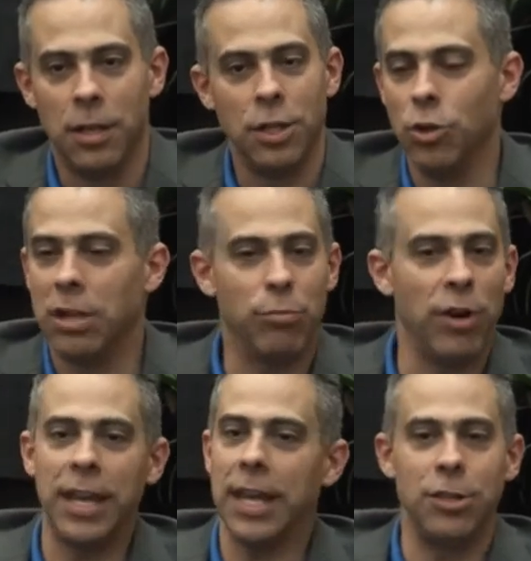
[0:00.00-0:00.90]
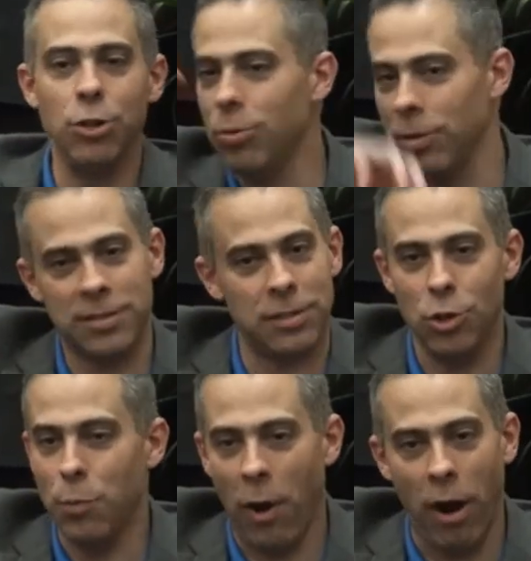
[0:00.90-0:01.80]
You can bring in new,
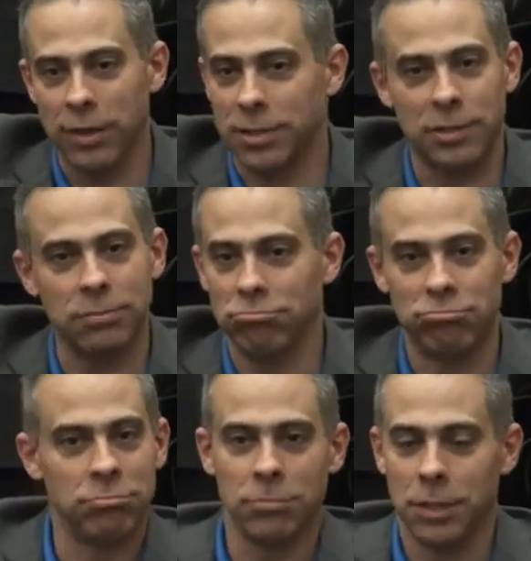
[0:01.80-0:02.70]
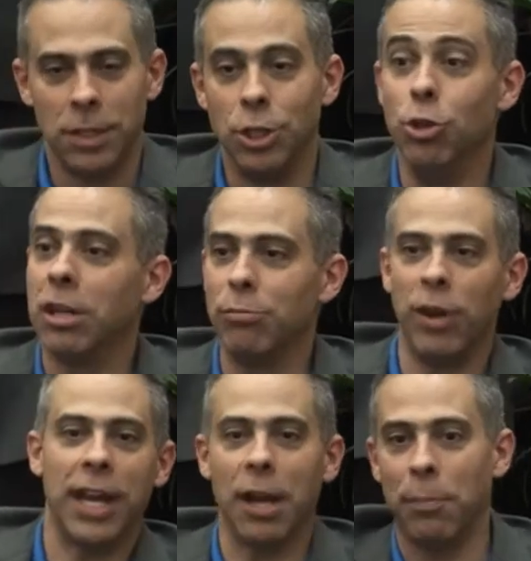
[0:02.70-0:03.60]
new parts. You can
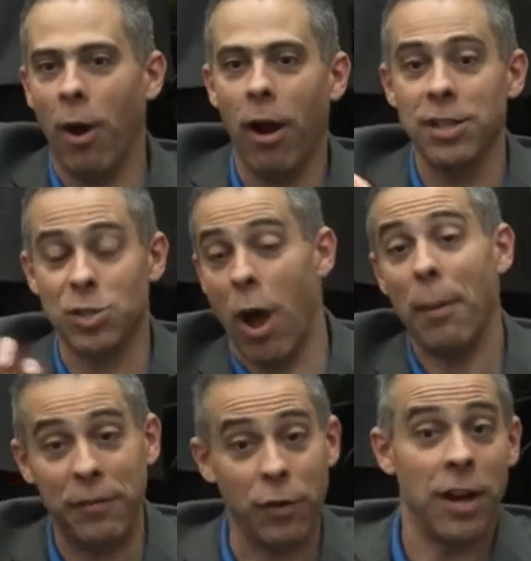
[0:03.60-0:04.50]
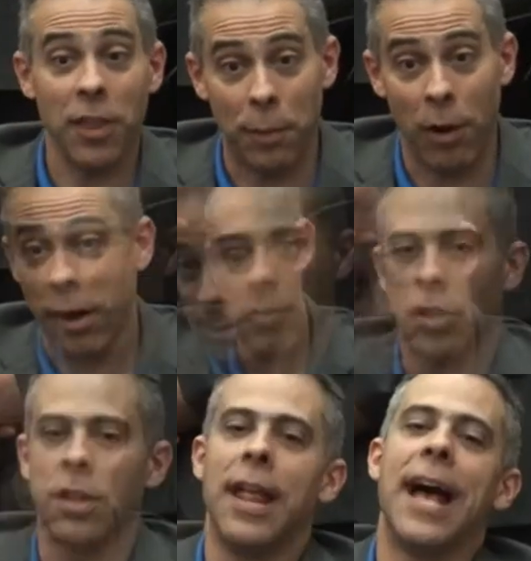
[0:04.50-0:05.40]
bring in a part, swap it for another part.
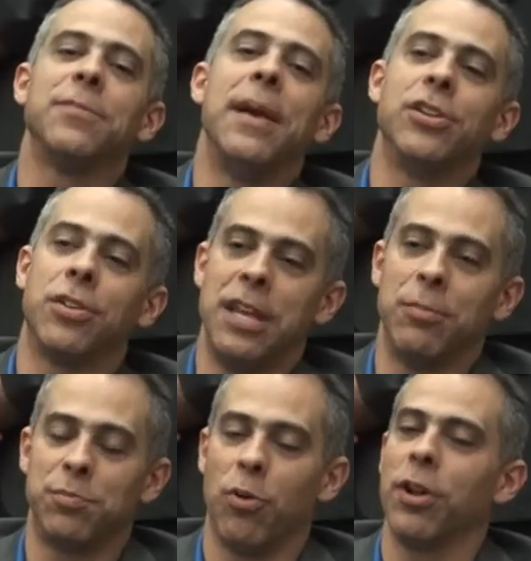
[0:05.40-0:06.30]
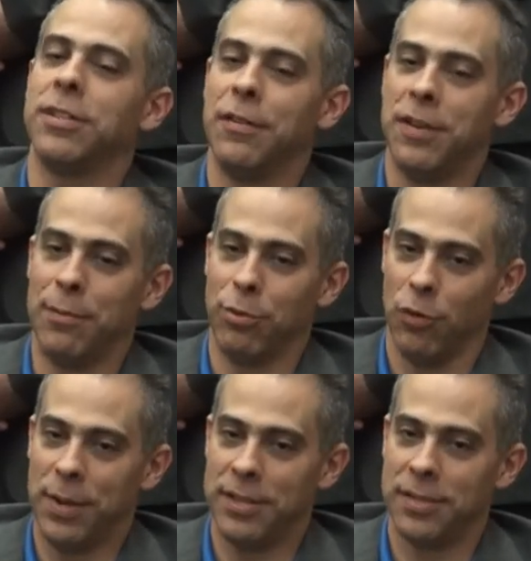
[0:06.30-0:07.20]
So the last major theme was productivity
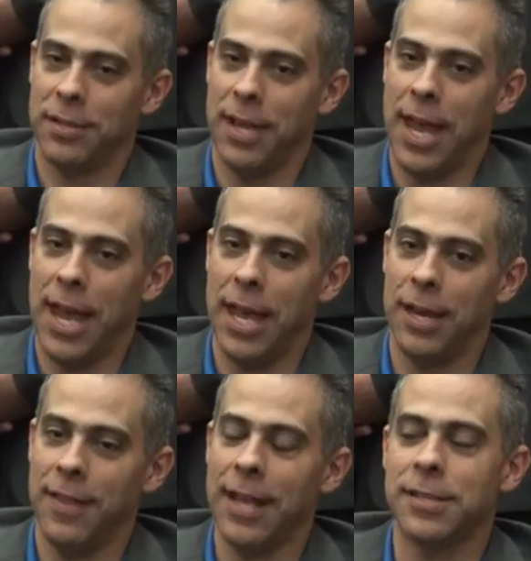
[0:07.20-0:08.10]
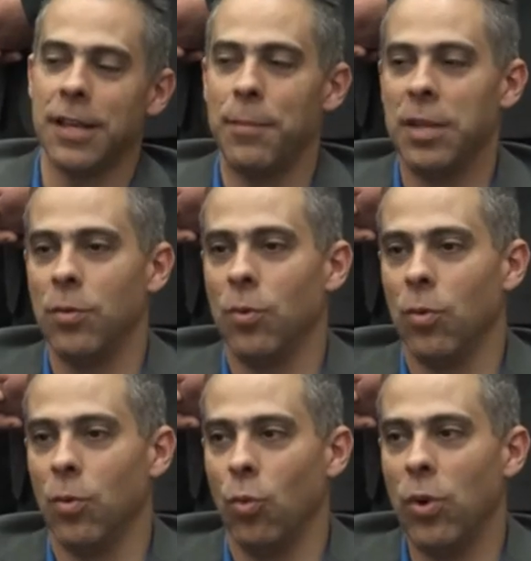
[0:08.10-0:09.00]
improvements. And that's, I mean,
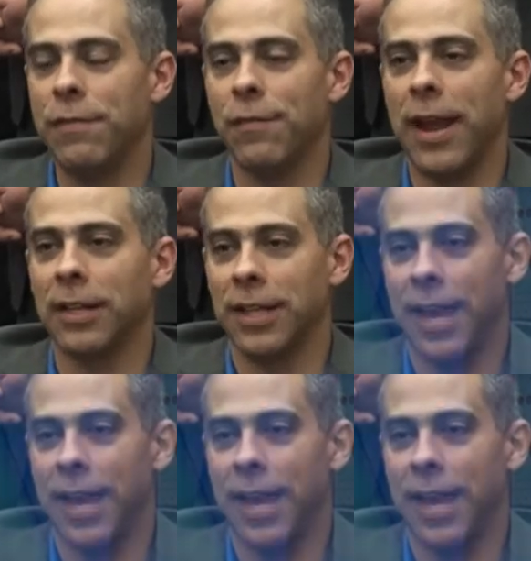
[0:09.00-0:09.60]
we frankly